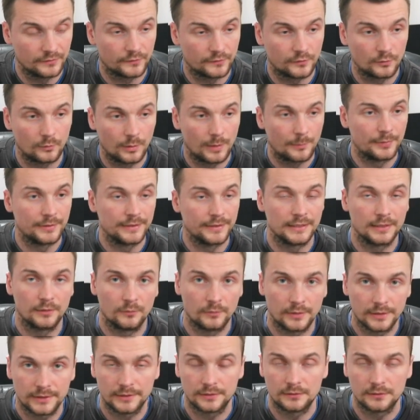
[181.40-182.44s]
going to happen here
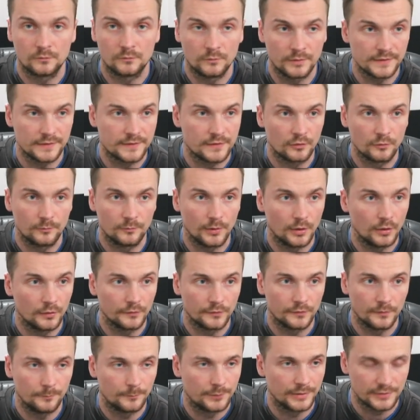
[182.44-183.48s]
with two balls
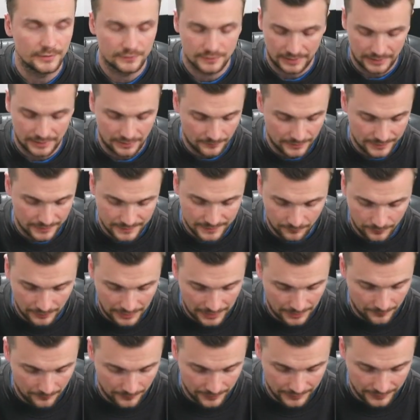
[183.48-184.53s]
on pitch, like it makes a
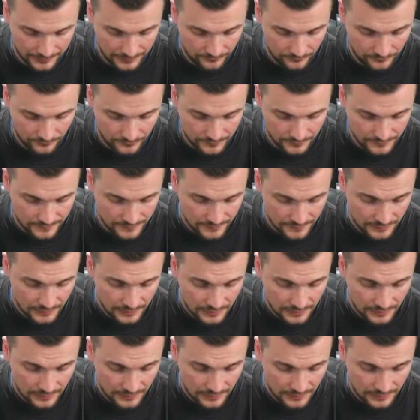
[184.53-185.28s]
blind bit of difference.